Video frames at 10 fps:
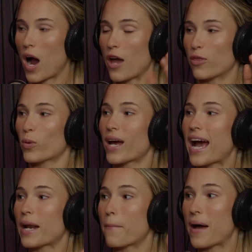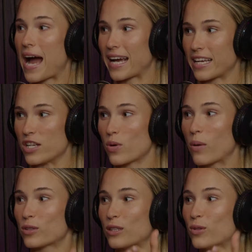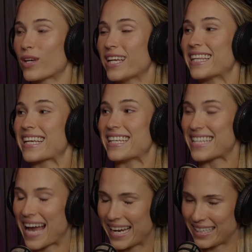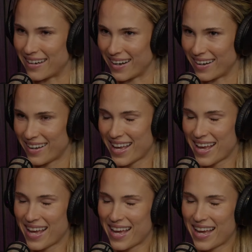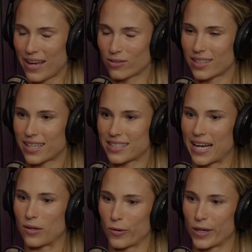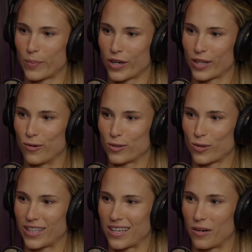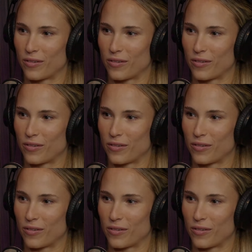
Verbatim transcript: I yeah. thought I had a packet, so I wasn't looking in the container. It was in the container already pre-cooked, already done.